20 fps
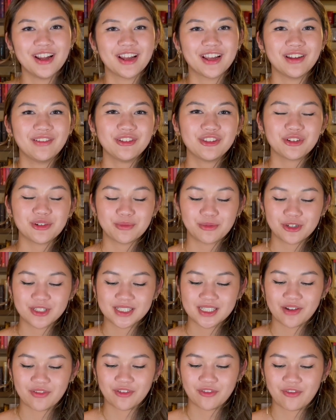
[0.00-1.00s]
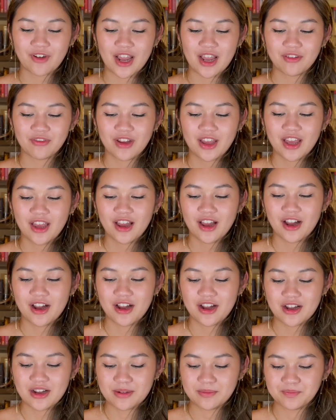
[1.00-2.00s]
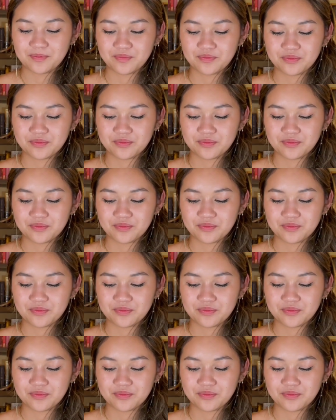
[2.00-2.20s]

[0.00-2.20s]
Gave it 3.75.